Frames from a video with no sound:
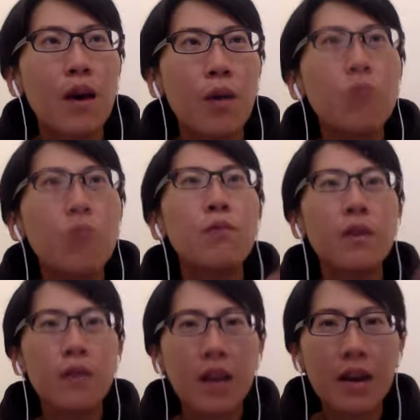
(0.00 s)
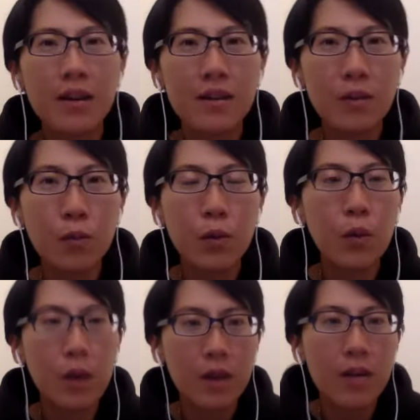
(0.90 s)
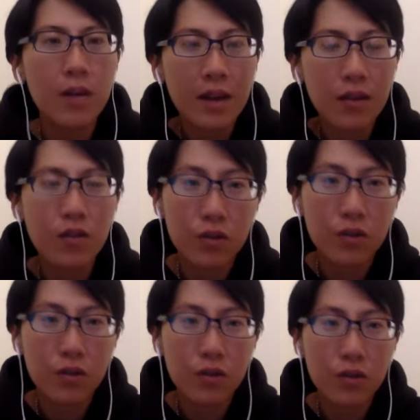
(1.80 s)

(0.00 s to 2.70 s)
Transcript: we will realize that we will connect to each other.